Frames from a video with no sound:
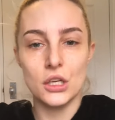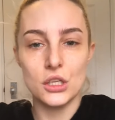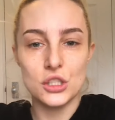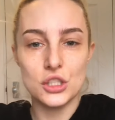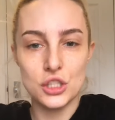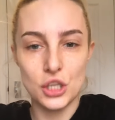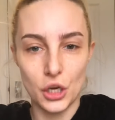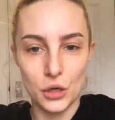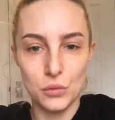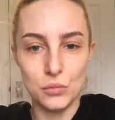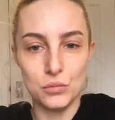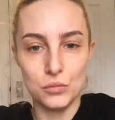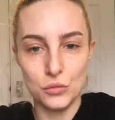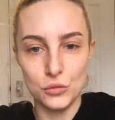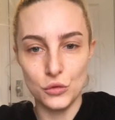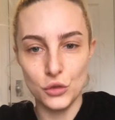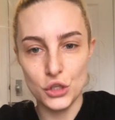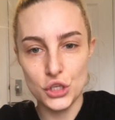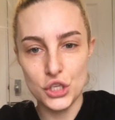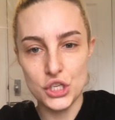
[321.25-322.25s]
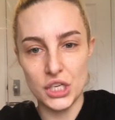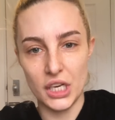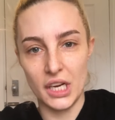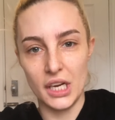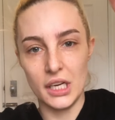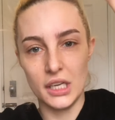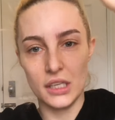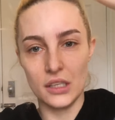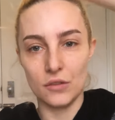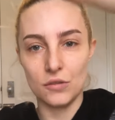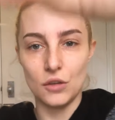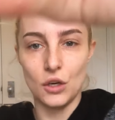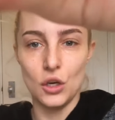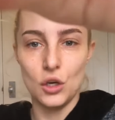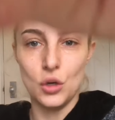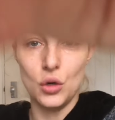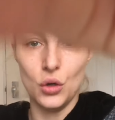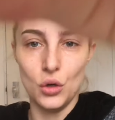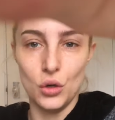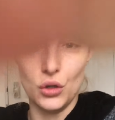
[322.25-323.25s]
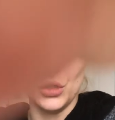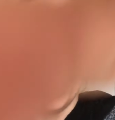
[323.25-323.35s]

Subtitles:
Don't rush it. I've got a call